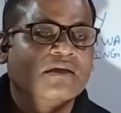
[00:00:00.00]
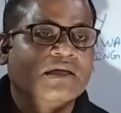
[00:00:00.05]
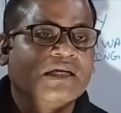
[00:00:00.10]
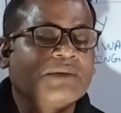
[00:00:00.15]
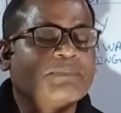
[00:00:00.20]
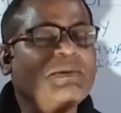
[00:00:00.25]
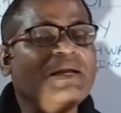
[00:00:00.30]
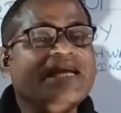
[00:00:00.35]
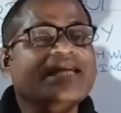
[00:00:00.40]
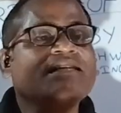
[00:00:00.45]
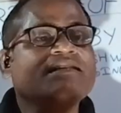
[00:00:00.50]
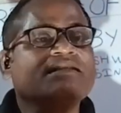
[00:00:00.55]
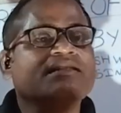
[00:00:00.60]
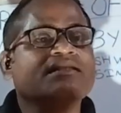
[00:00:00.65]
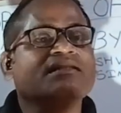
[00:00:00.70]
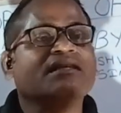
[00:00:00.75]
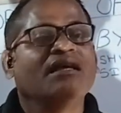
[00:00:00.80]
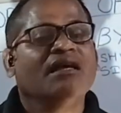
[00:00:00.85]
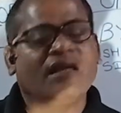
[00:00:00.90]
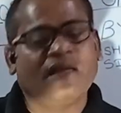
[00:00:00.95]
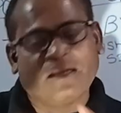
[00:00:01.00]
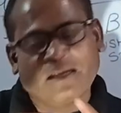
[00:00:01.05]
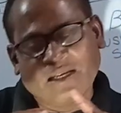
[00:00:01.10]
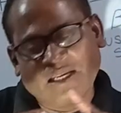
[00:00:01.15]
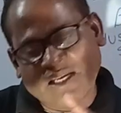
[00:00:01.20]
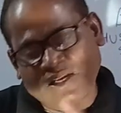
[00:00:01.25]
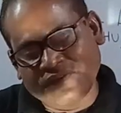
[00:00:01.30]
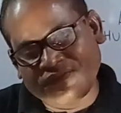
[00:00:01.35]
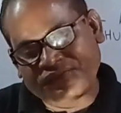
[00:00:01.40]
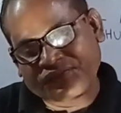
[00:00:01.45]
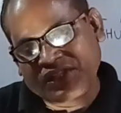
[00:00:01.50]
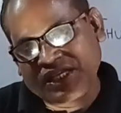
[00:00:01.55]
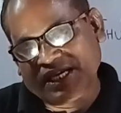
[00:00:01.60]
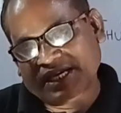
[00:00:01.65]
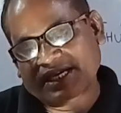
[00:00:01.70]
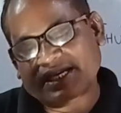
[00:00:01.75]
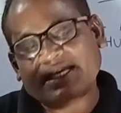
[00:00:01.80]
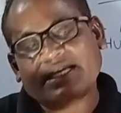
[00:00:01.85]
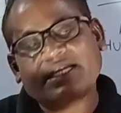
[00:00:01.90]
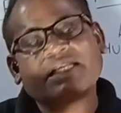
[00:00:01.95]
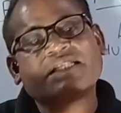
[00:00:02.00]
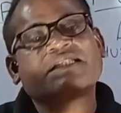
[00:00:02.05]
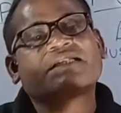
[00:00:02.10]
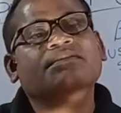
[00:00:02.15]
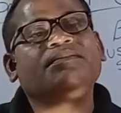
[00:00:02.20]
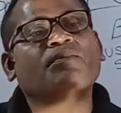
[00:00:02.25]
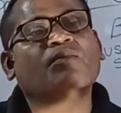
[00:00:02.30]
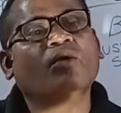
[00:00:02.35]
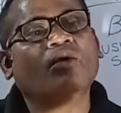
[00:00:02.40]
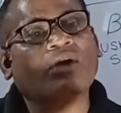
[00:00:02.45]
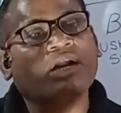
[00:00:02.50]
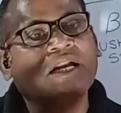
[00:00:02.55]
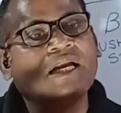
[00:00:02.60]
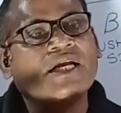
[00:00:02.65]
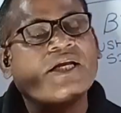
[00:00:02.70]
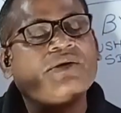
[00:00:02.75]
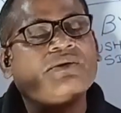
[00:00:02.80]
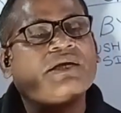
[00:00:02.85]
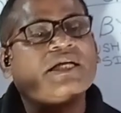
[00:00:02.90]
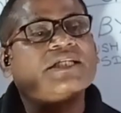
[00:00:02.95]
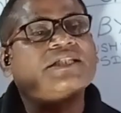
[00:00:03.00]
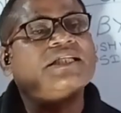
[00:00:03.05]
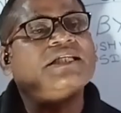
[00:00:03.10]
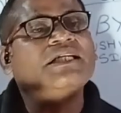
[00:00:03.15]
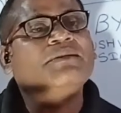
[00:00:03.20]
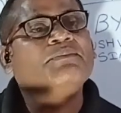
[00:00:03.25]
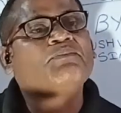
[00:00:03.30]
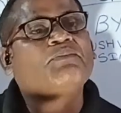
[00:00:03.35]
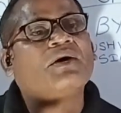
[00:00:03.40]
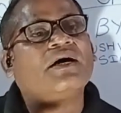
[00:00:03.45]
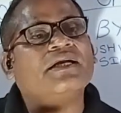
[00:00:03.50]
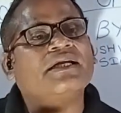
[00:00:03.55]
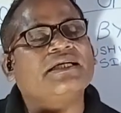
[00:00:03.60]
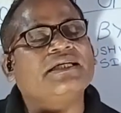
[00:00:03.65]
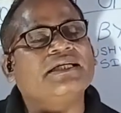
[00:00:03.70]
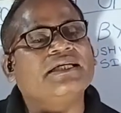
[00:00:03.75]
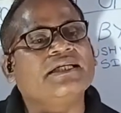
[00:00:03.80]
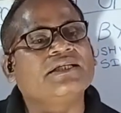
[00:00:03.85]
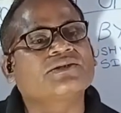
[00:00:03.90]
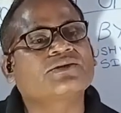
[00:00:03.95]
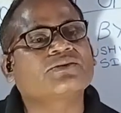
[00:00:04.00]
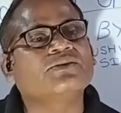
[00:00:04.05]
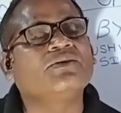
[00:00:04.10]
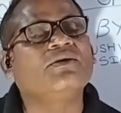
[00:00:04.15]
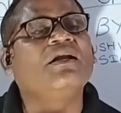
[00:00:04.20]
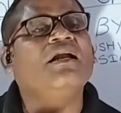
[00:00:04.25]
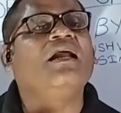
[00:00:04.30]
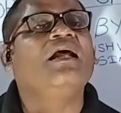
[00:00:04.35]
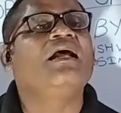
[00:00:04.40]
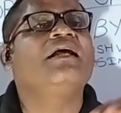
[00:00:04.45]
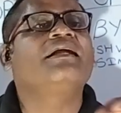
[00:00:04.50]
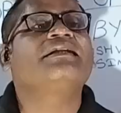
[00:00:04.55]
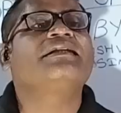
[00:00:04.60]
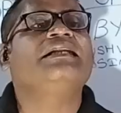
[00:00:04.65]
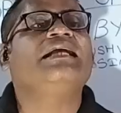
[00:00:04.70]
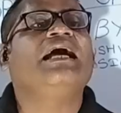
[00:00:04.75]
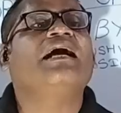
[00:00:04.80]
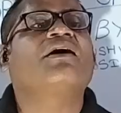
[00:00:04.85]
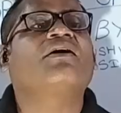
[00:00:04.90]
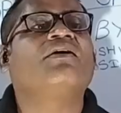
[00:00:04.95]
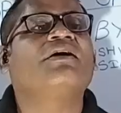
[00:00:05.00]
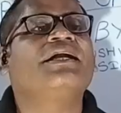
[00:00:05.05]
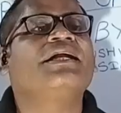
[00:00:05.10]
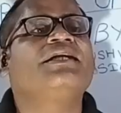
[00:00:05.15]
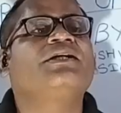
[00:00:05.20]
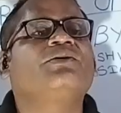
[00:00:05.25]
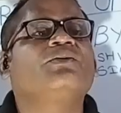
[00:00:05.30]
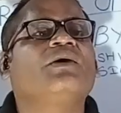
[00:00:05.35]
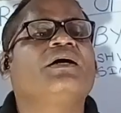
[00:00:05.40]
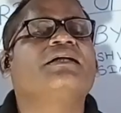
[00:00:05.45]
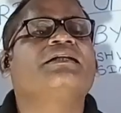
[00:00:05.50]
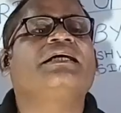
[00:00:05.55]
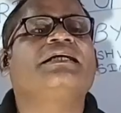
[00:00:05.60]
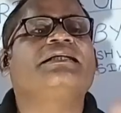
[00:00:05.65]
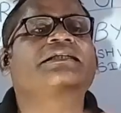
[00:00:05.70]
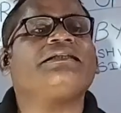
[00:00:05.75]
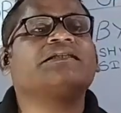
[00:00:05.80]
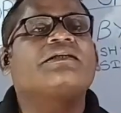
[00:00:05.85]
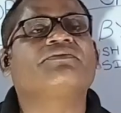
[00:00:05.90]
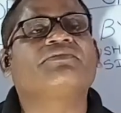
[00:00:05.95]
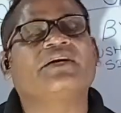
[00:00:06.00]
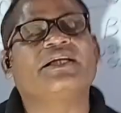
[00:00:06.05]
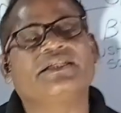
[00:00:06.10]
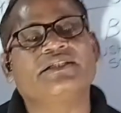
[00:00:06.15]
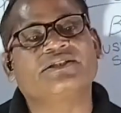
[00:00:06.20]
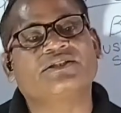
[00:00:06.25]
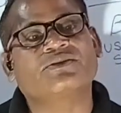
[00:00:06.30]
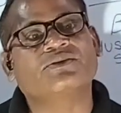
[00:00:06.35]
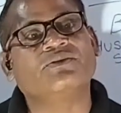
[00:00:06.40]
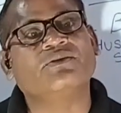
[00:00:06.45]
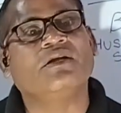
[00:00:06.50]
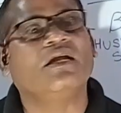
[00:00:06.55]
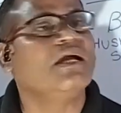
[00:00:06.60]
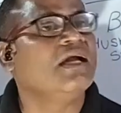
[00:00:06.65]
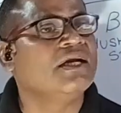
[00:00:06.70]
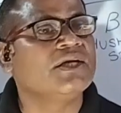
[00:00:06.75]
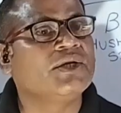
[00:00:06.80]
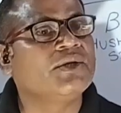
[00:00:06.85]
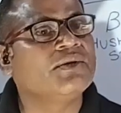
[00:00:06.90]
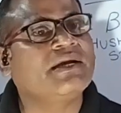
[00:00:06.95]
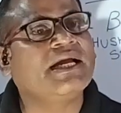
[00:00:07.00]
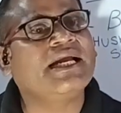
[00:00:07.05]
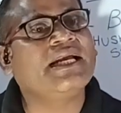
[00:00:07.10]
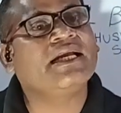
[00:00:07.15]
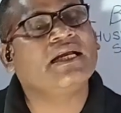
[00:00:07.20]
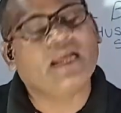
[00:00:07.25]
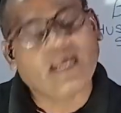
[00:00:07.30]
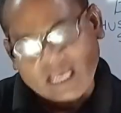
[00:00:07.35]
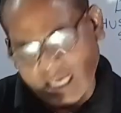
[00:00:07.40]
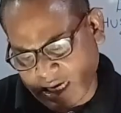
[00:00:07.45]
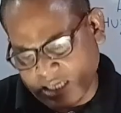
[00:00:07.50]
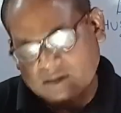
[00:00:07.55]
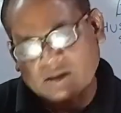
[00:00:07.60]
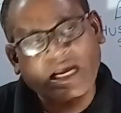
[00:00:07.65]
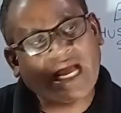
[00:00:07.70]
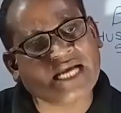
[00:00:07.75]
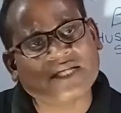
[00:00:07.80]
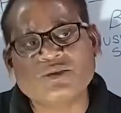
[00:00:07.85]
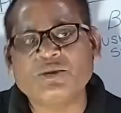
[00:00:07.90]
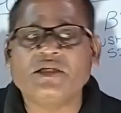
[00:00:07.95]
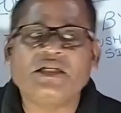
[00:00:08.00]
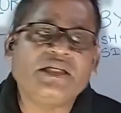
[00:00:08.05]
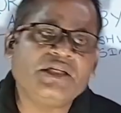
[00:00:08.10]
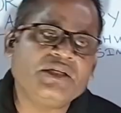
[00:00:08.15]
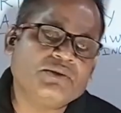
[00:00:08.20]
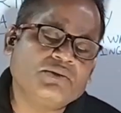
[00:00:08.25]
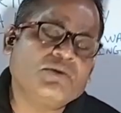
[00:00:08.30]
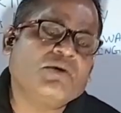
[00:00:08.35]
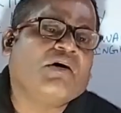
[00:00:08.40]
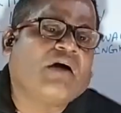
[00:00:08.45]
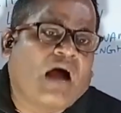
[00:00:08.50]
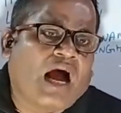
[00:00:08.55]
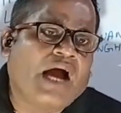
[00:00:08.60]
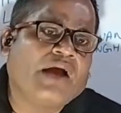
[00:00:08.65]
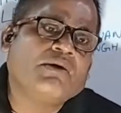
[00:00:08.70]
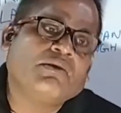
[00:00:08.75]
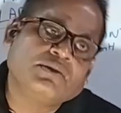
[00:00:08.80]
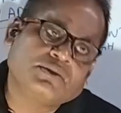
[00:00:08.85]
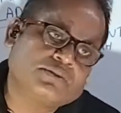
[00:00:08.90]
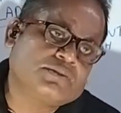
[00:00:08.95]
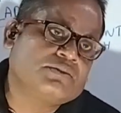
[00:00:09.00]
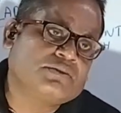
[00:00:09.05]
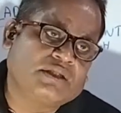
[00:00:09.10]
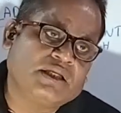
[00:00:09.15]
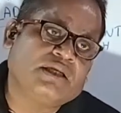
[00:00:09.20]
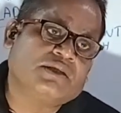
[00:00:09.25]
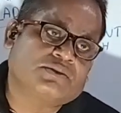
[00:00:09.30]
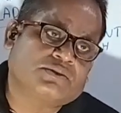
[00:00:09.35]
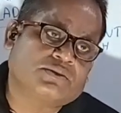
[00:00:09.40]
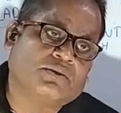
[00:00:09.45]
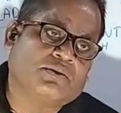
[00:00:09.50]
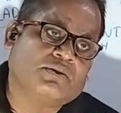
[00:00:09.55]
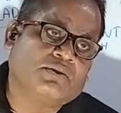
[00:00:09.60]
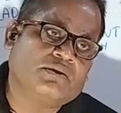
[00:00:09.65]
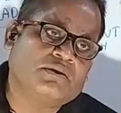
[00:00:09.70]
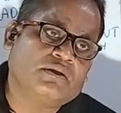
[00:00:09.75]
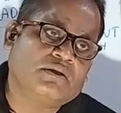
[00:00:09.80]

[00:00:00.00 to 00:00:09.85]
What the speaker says: It means, if there is moral education imparted in a school, according to her, that is the finest school. Do you get it? Actually, I also think so.